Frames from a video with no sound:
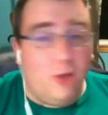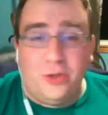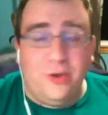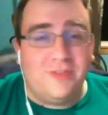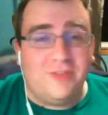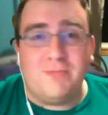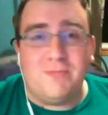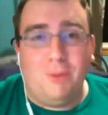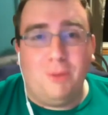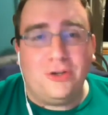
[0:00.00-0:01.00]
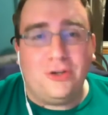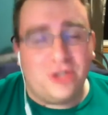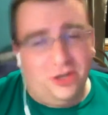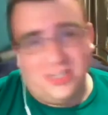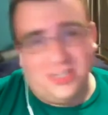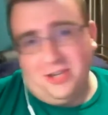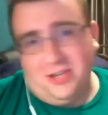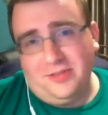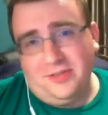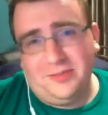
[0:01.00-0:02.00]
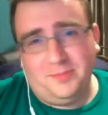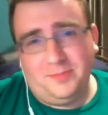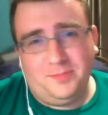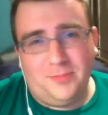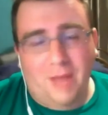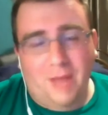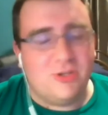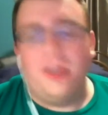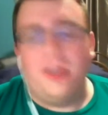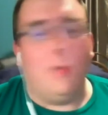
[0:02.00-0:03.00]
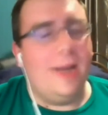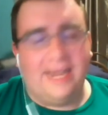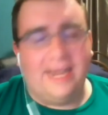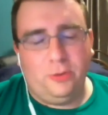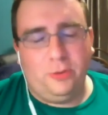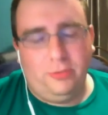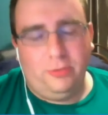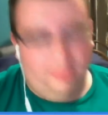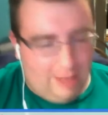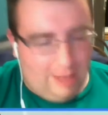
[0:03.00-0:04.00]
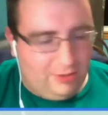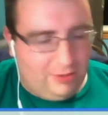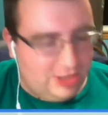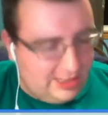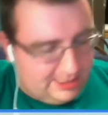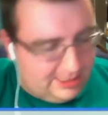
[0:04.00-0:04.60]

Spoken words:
have just burned your Johnson off. I'm sorry, your Wang Dang Doodle. I apologize.